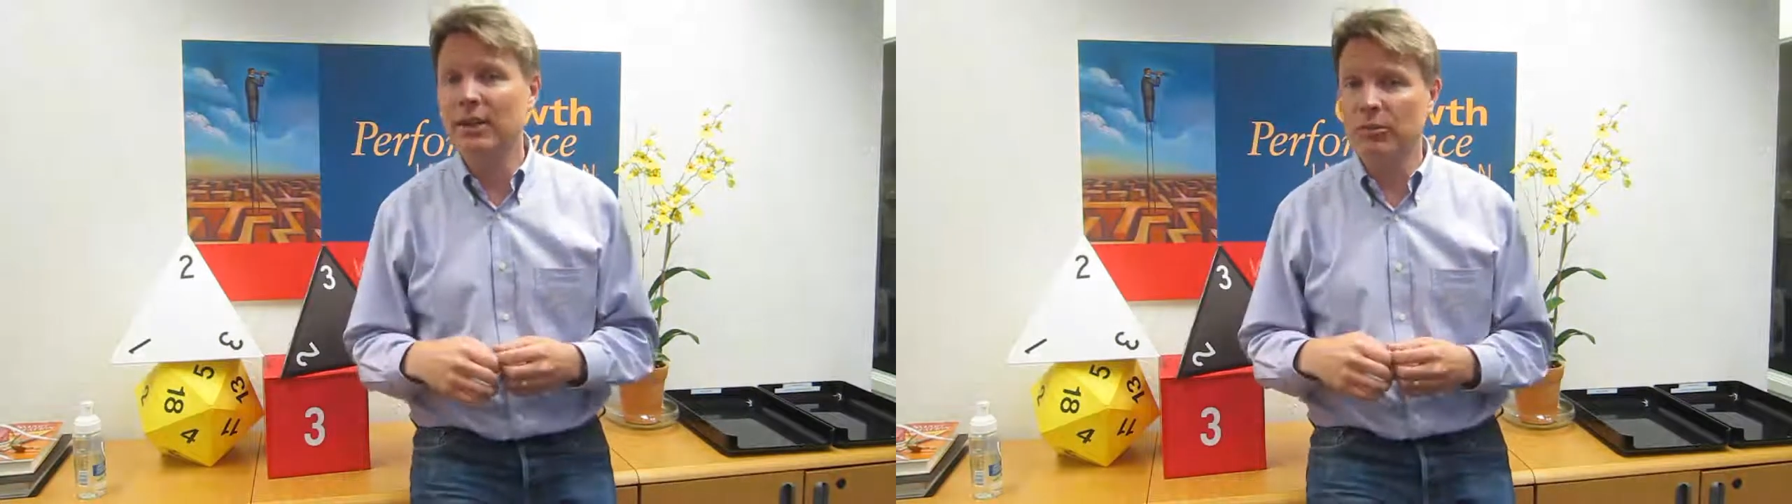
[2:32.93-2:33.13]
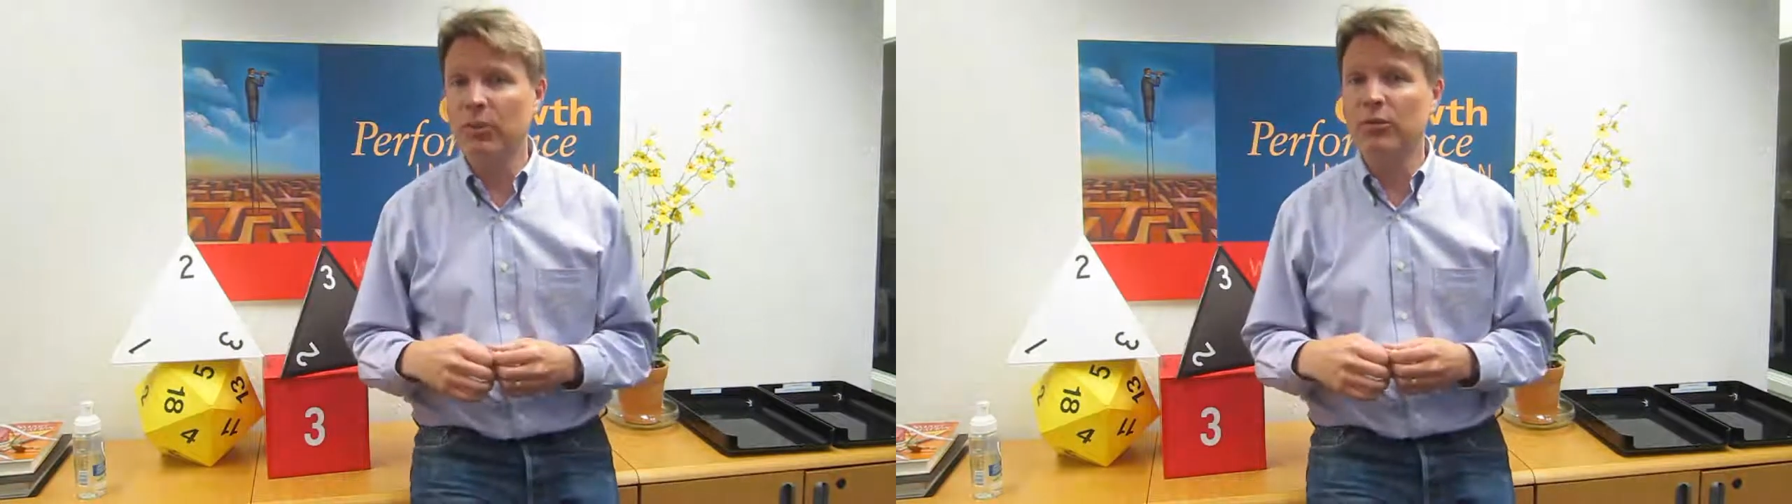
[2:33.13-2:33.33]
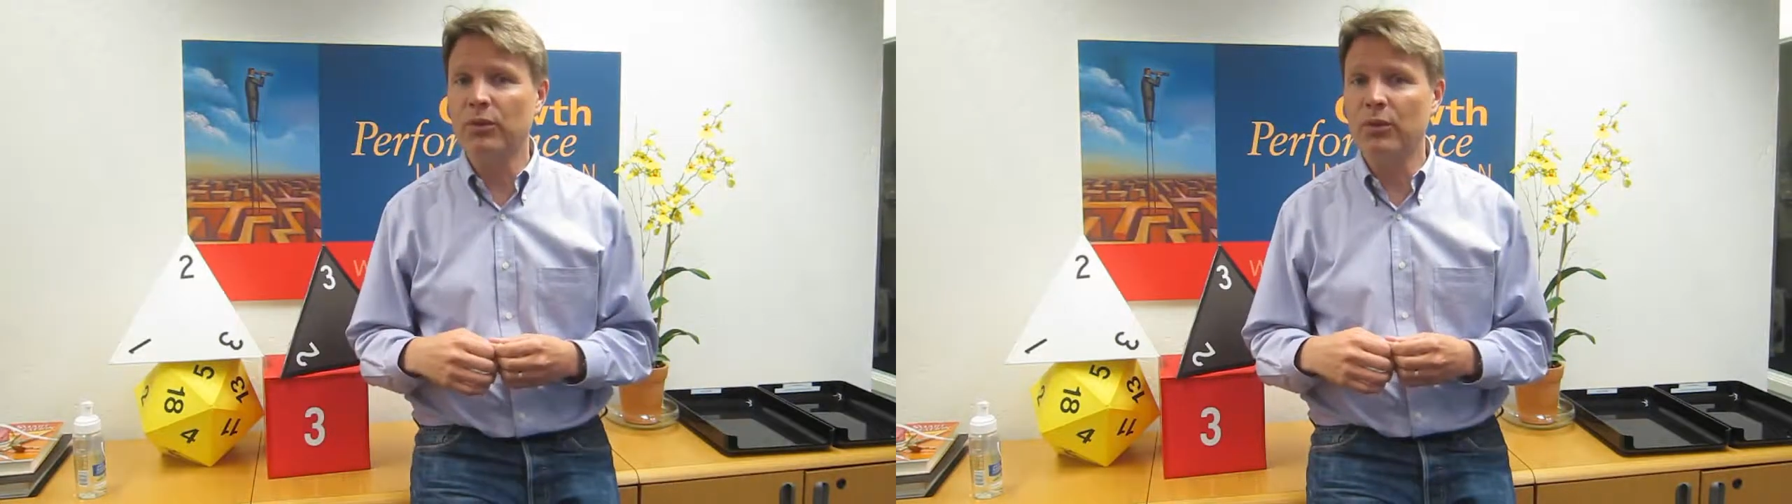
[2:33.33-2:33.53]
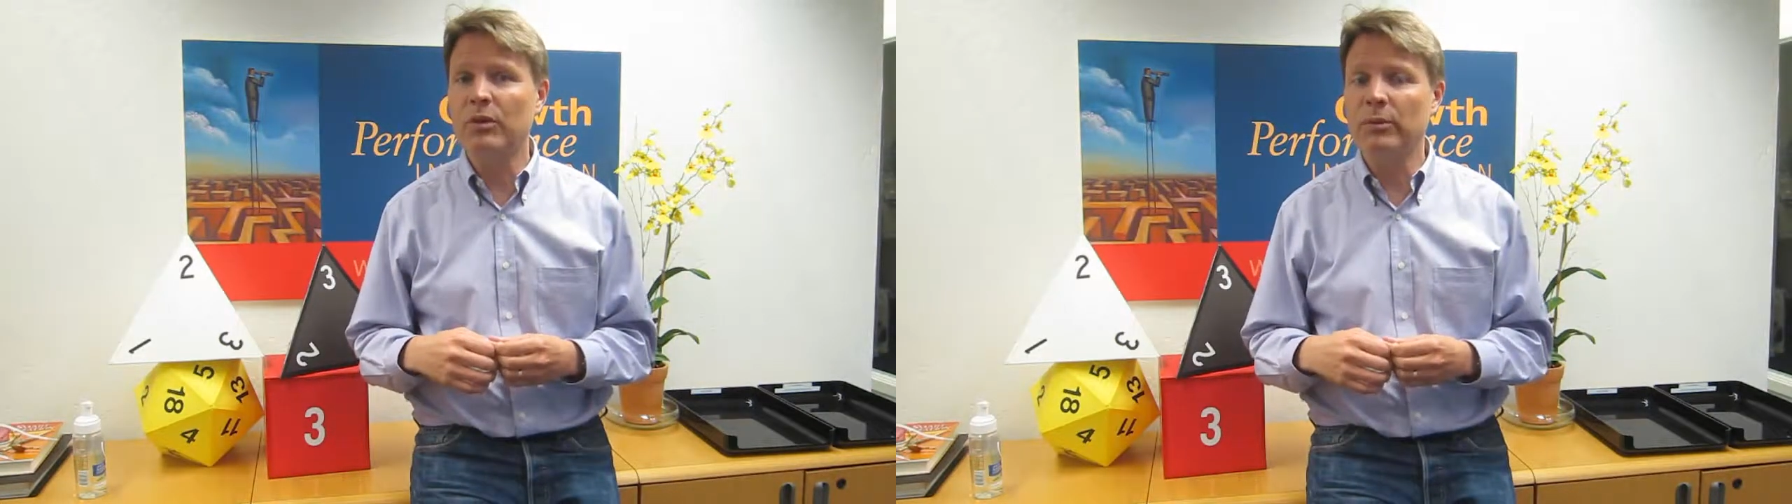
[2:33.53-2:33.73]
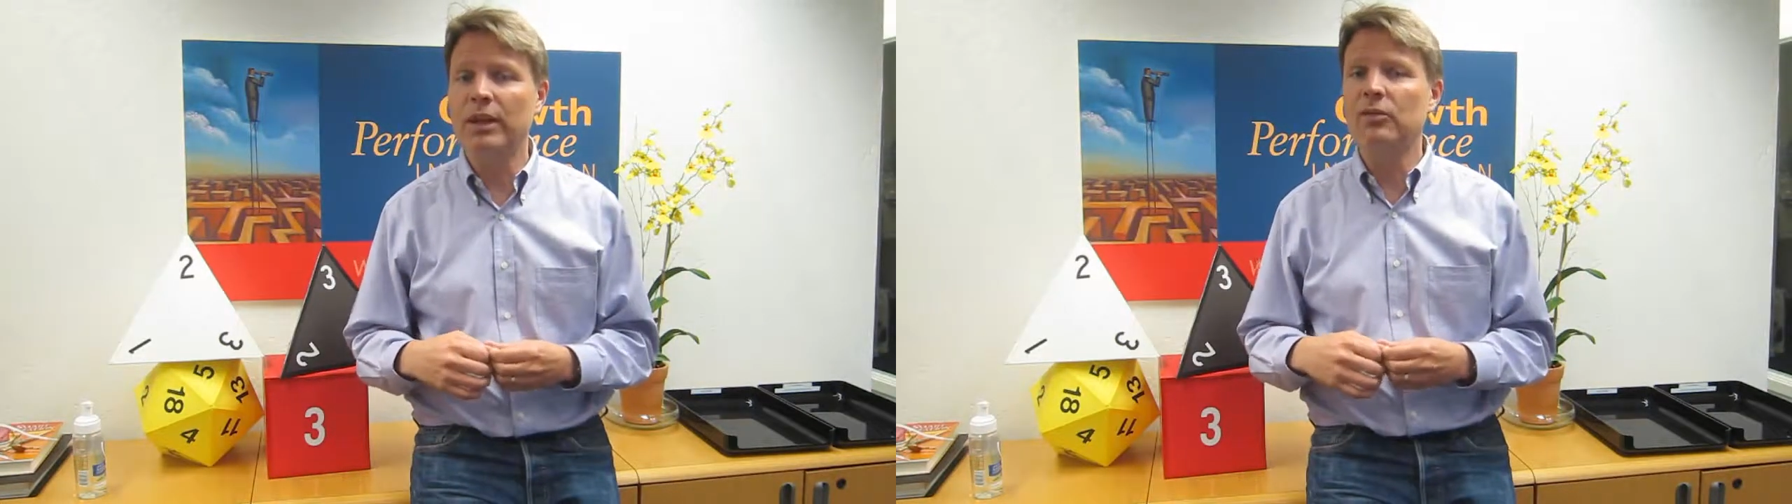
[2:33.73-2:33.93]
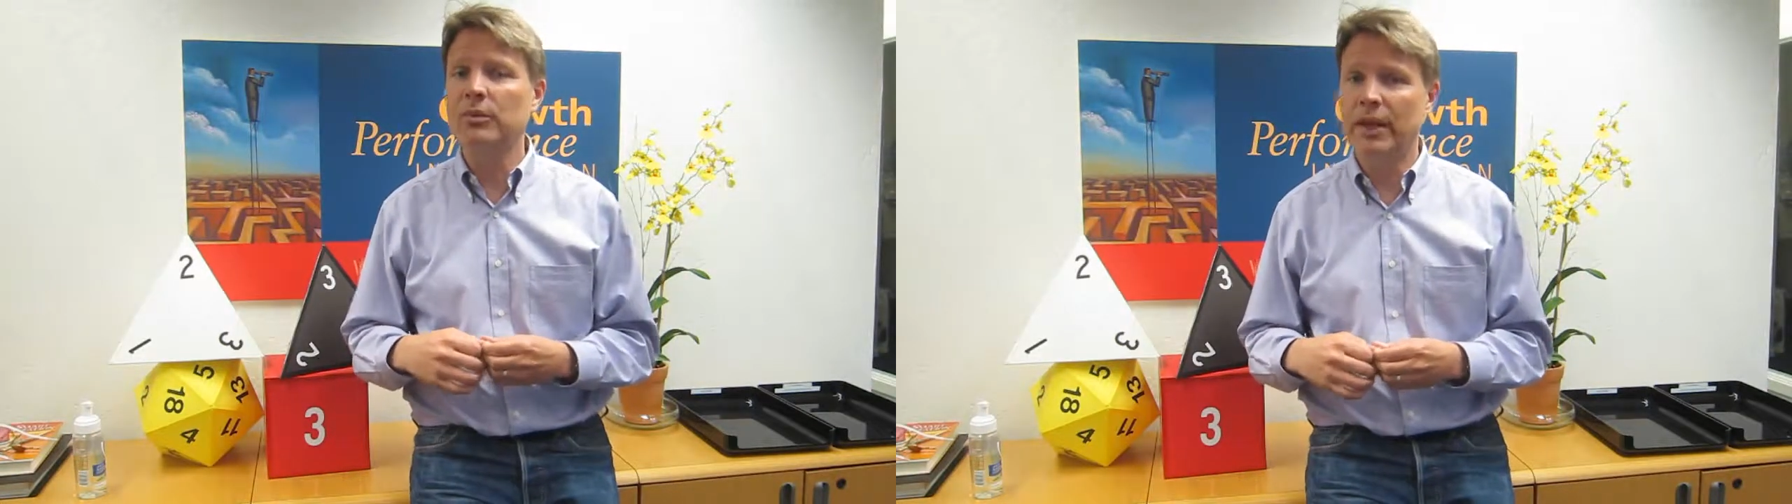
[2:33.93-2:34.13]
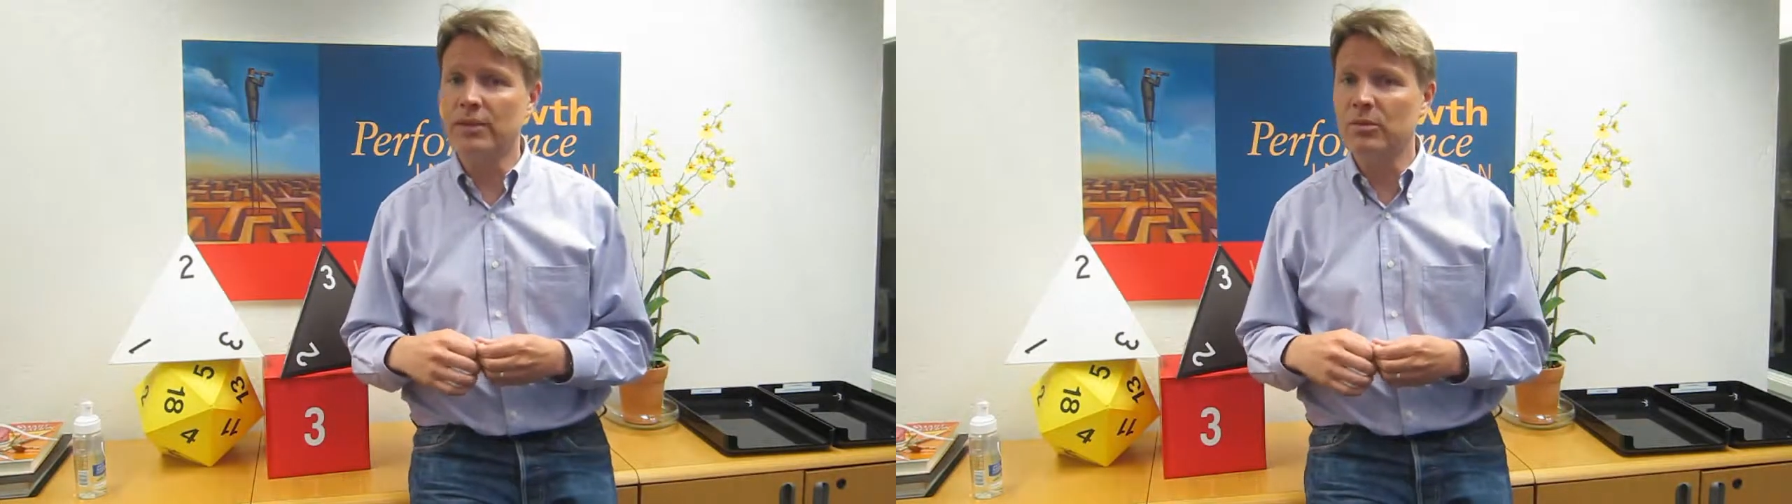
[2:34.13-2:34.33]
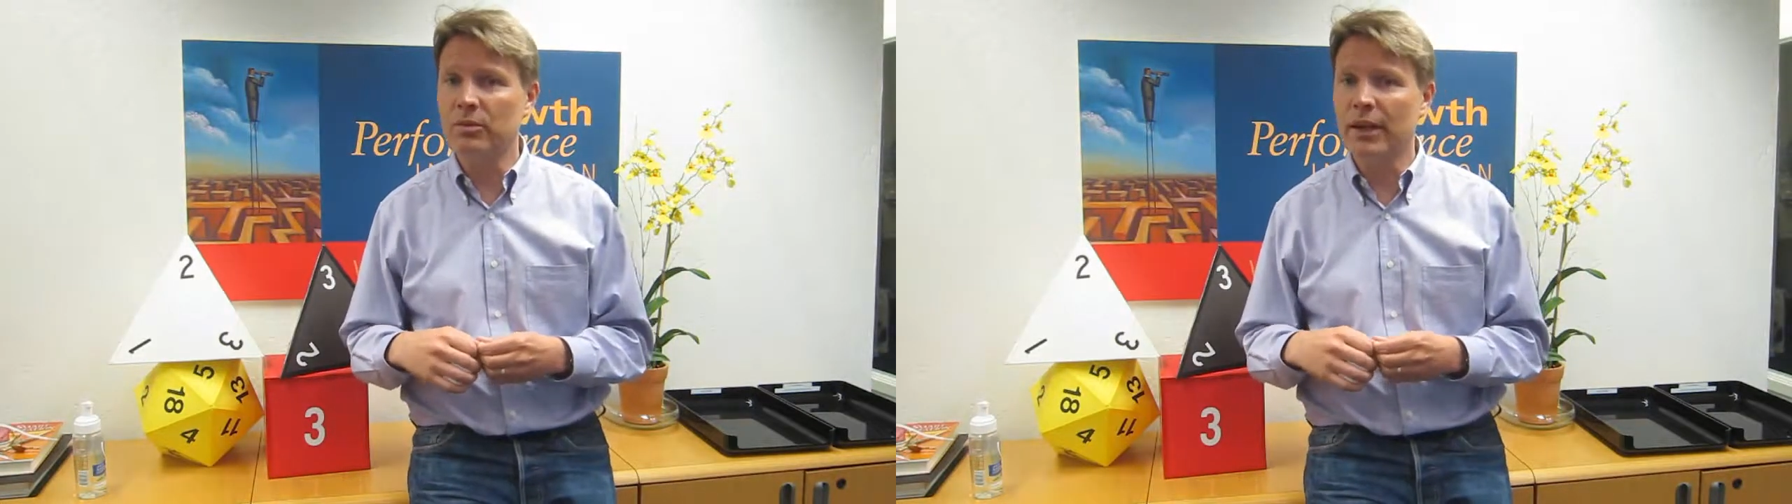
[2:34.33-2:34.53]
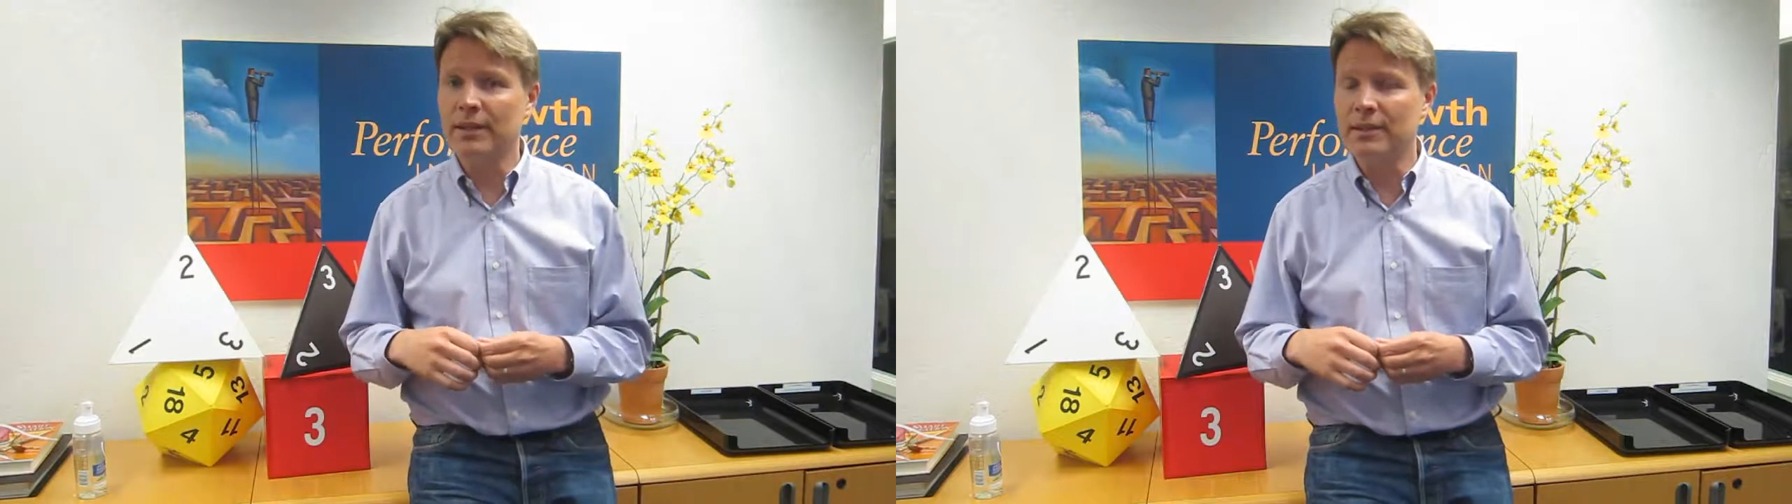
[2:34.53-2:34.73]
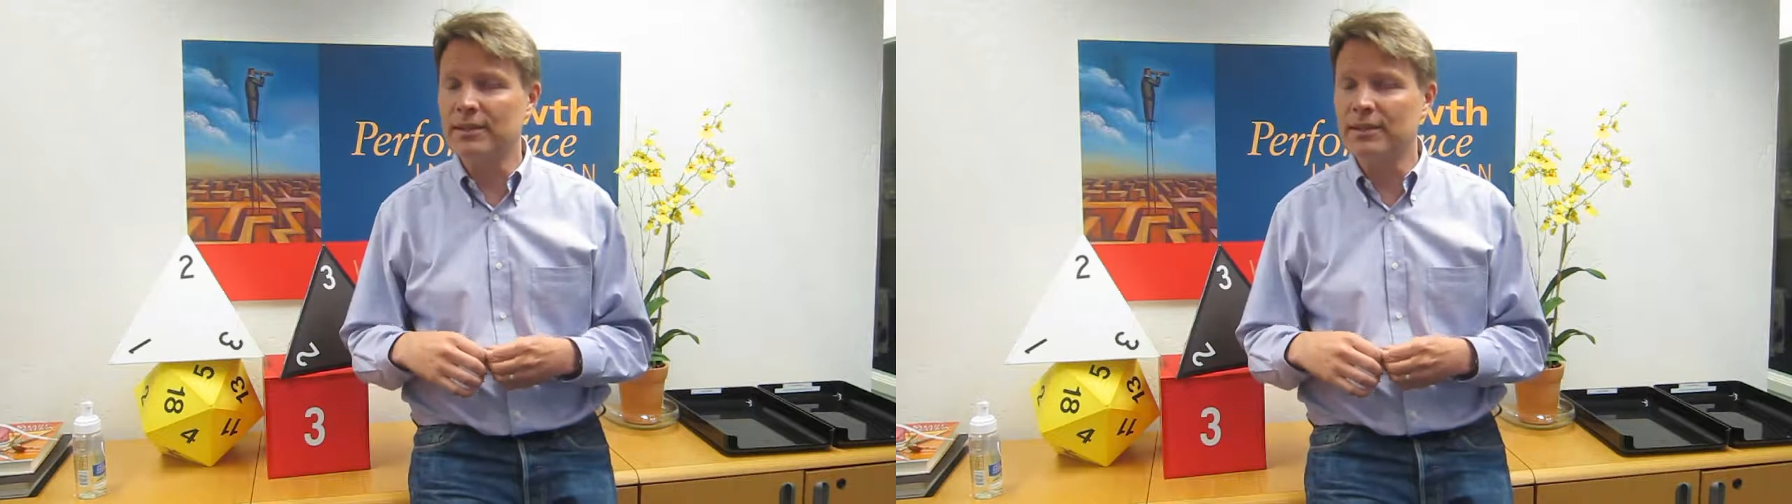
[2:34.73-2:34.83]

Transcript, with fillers: of portfolio management as a practice.